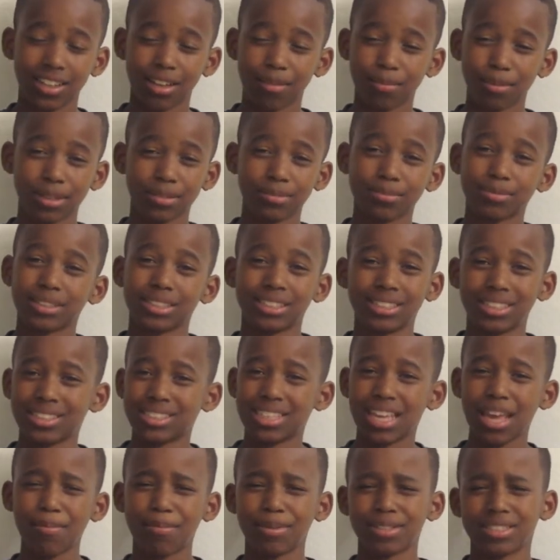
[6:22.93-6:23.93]
I mean,
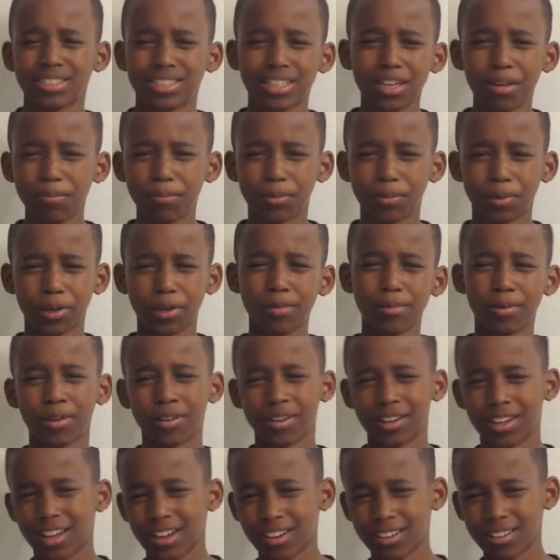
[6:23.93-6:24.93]
just keep it simple. Come
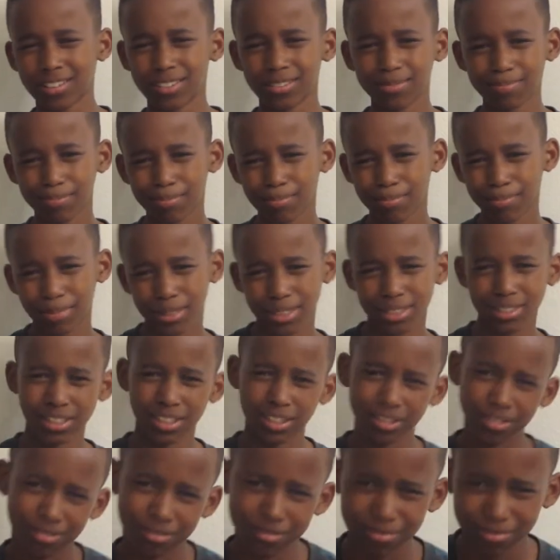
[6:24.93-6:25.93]
on now. Peace
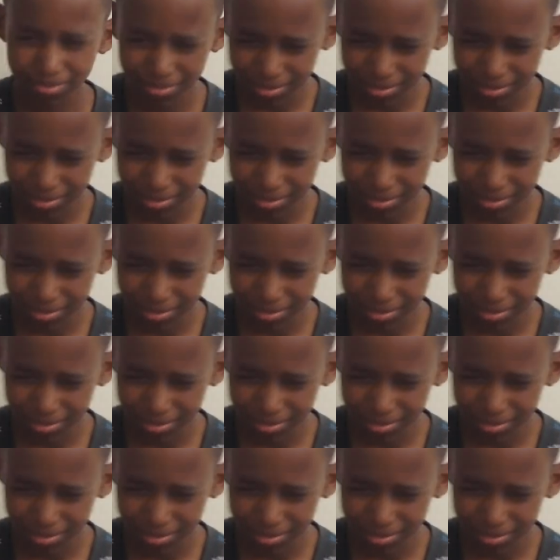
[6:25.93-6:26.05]
out.